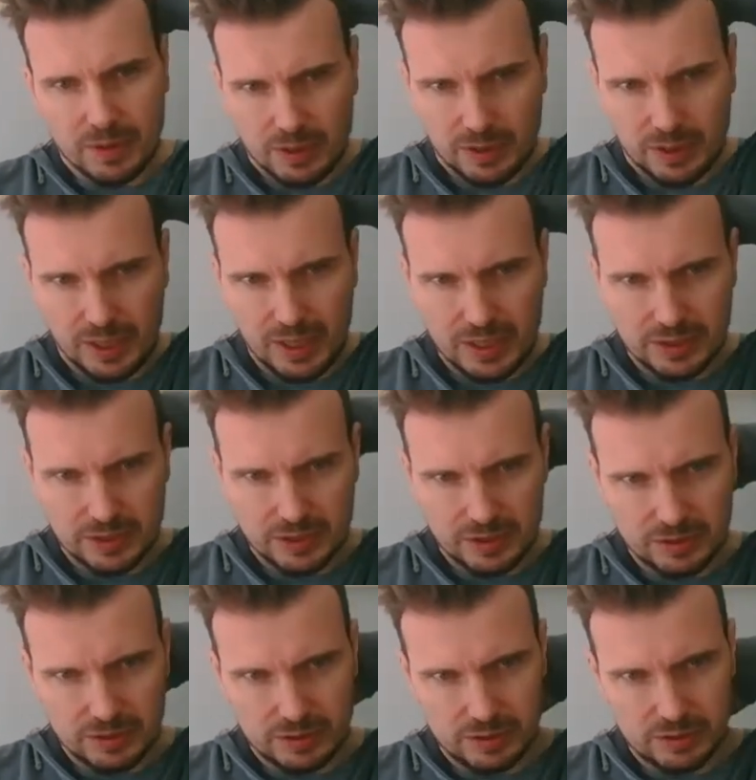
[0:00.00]
Okay,
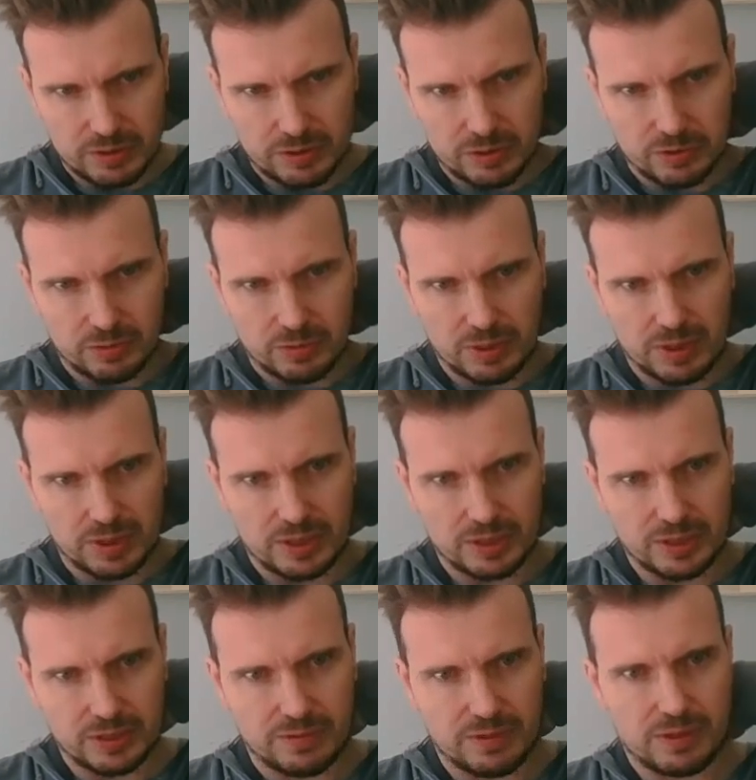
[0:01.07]
this is
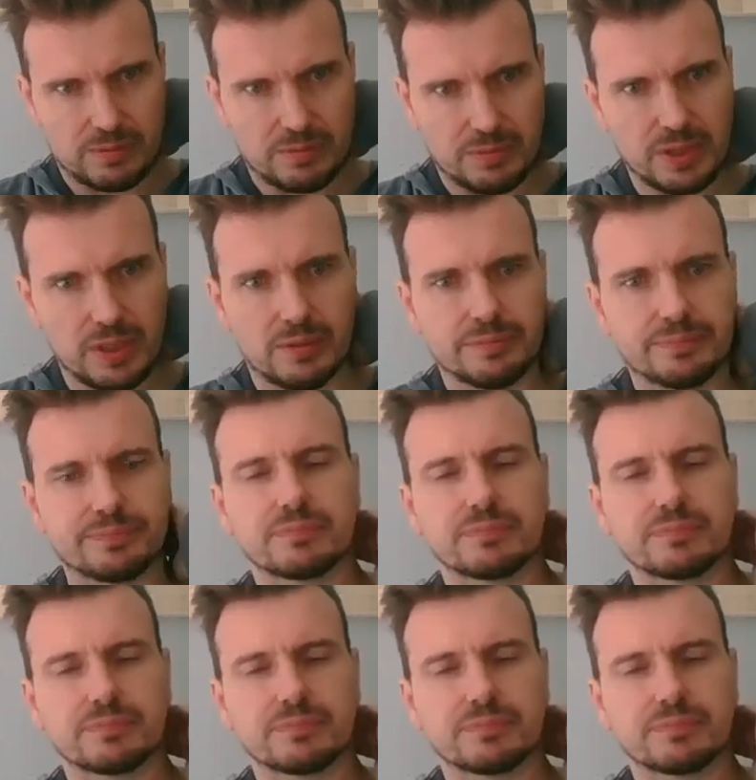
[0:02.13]
195. Yeah.